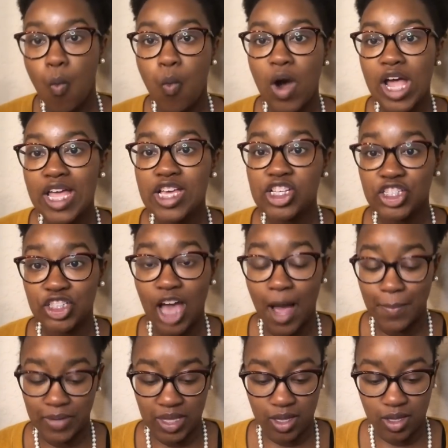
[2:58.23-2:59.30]
what is
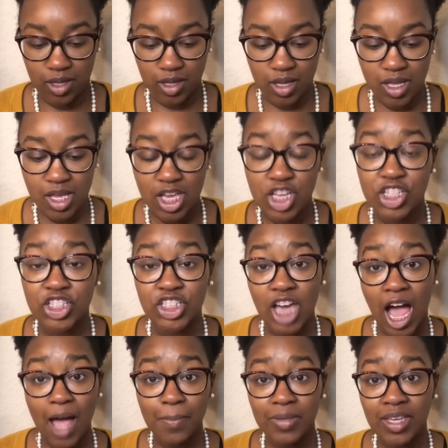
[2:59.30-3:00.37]
Shopkick?
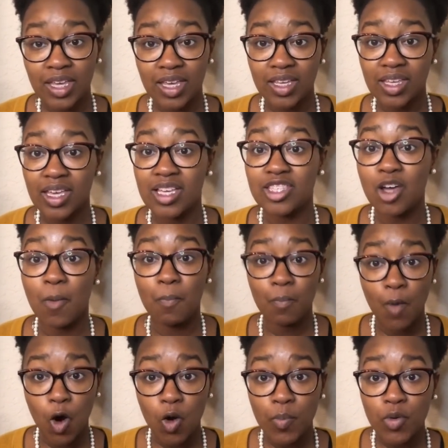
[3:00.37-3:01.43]
Shopkick is a
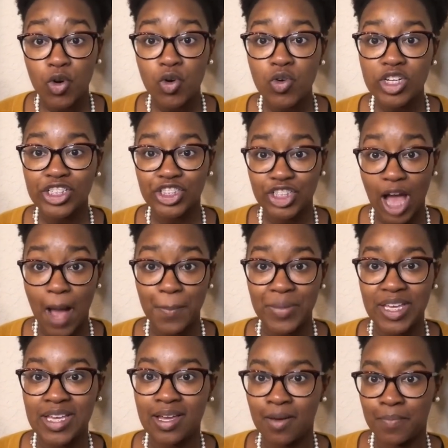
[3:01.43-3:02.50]
mobile
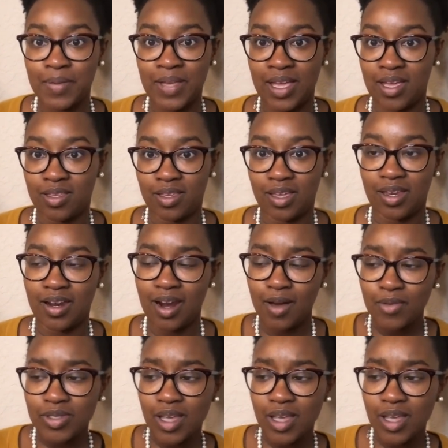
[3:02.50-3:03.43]
shopping companion. And I was